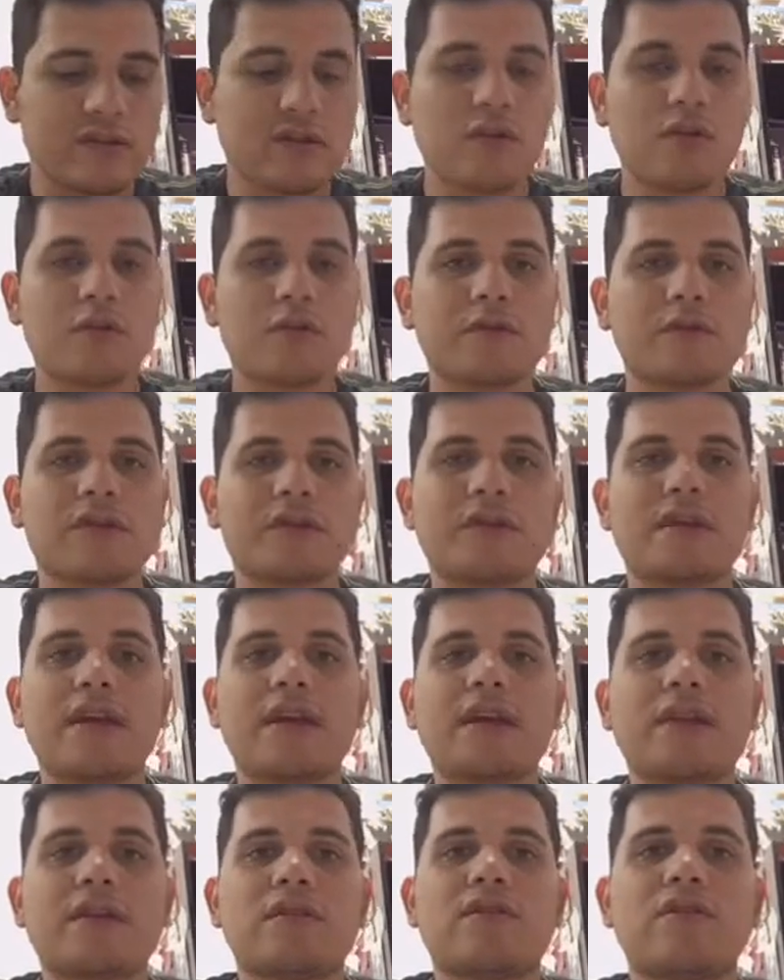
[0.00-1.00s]
so
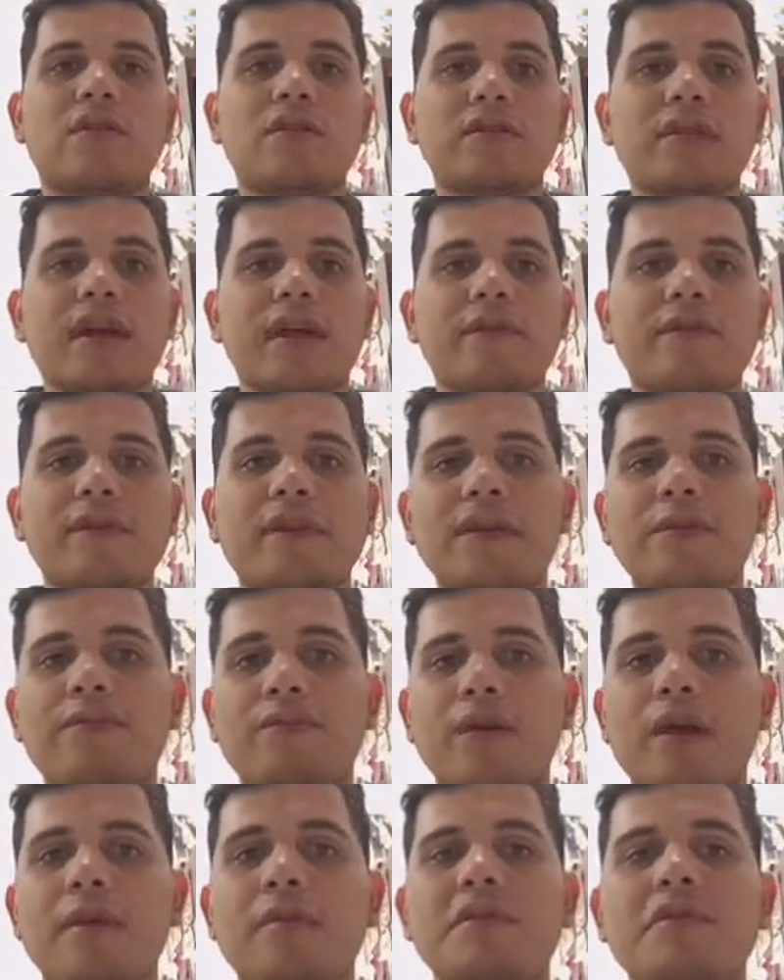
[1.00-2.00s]
they don't have any
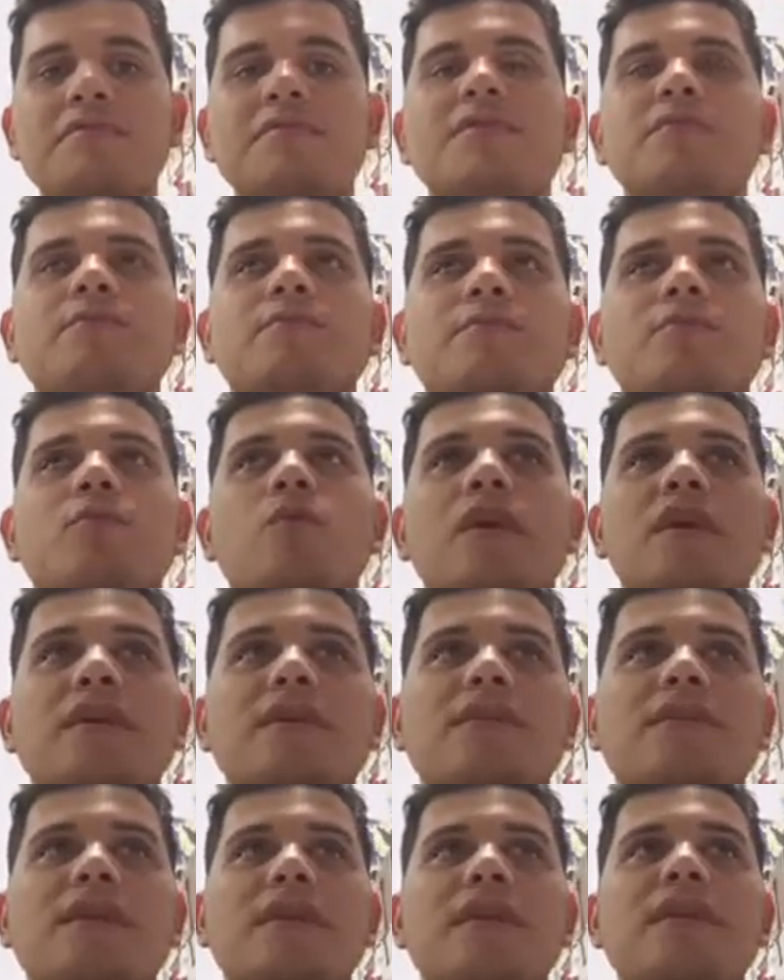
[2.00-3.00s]
problems
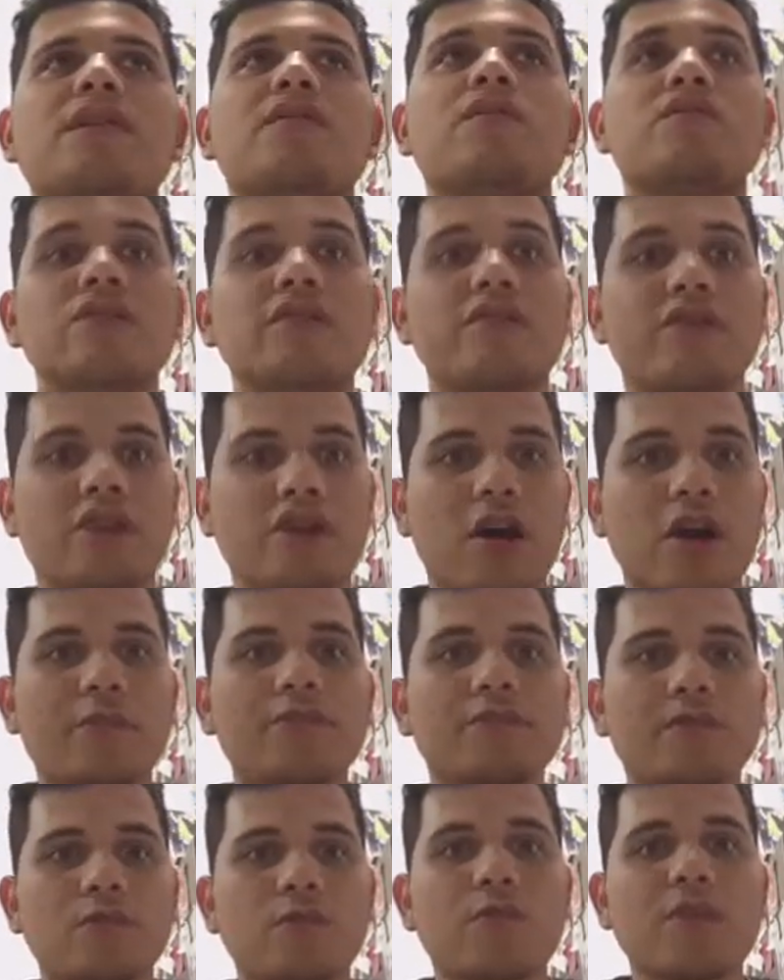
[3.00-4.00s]
when they do their
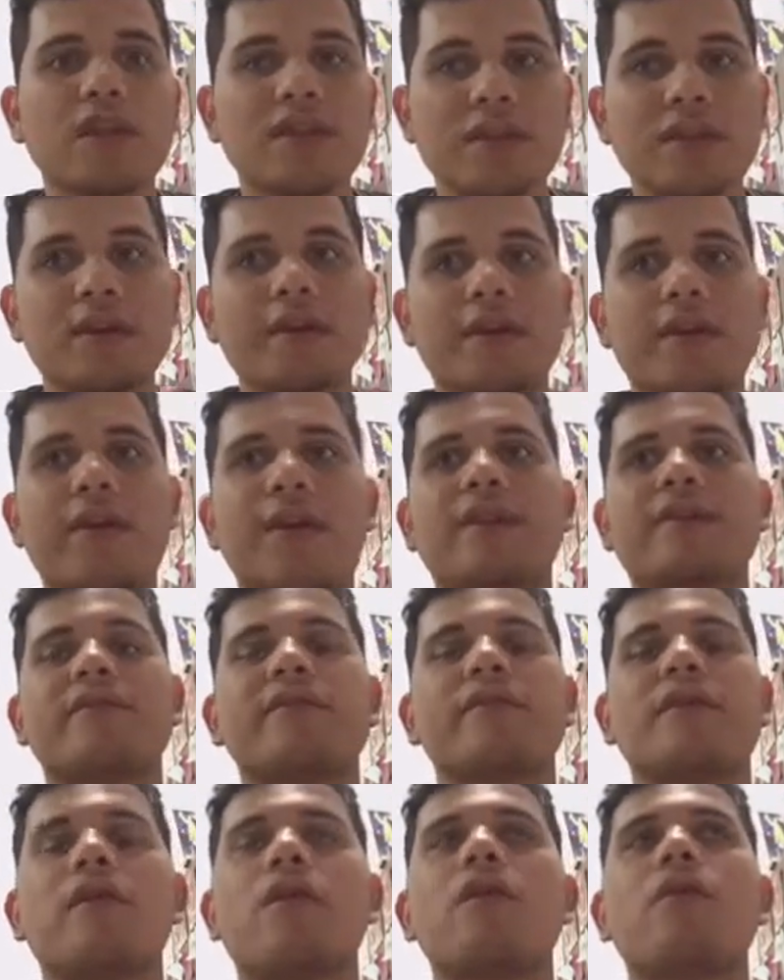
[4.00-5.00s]
jobs with the
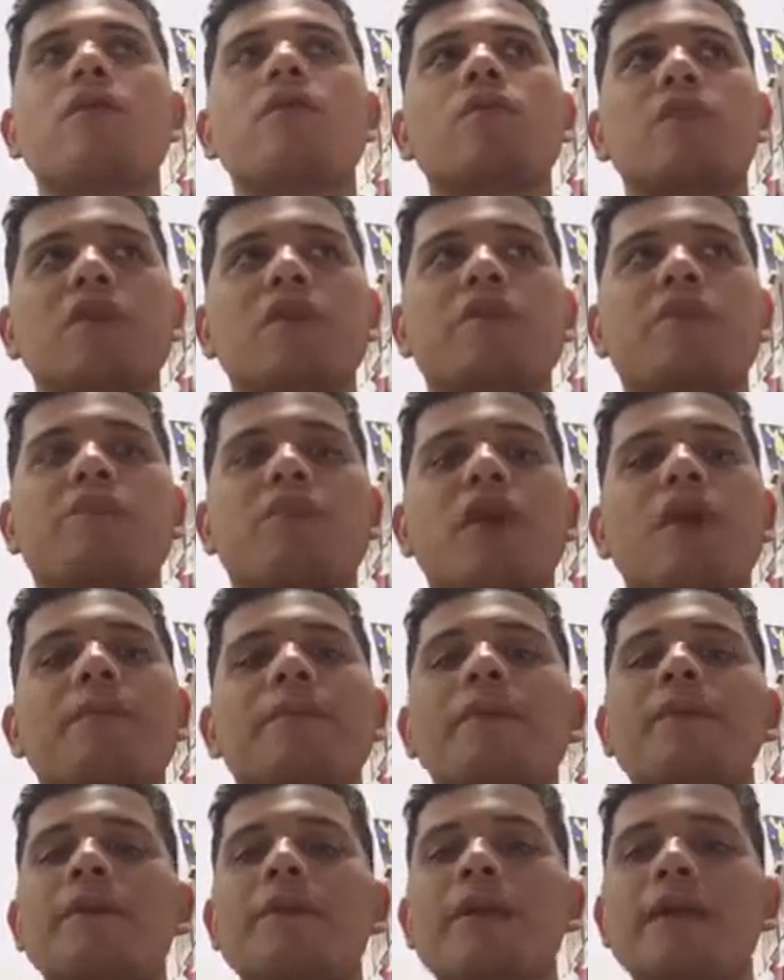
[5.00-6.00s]
character or with the
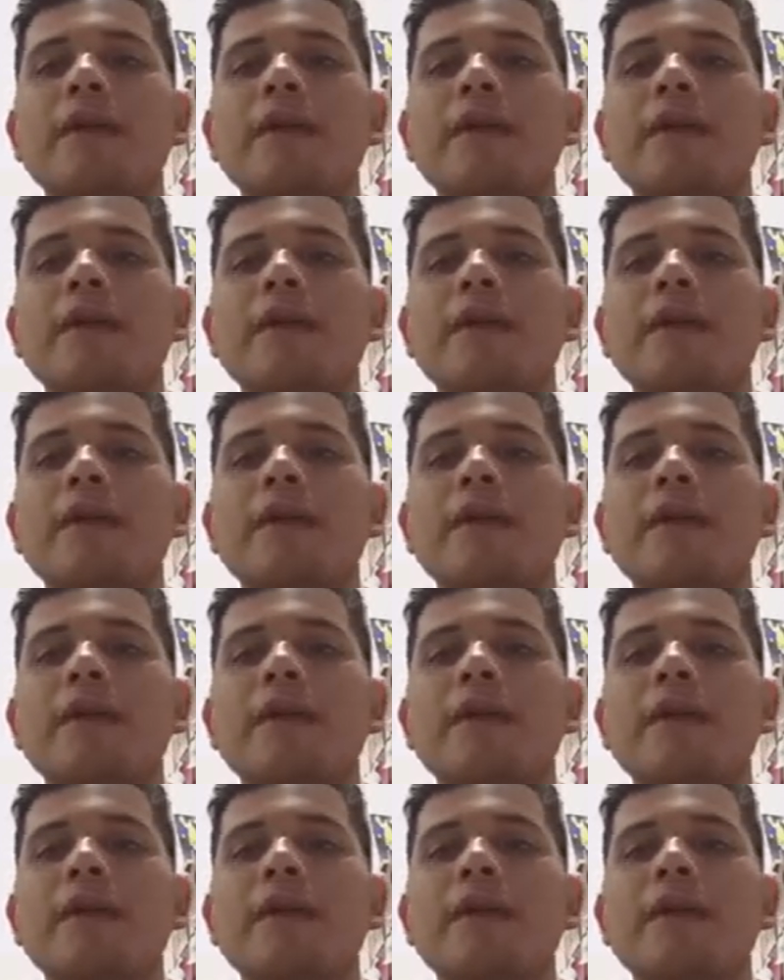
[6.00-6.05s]
prop.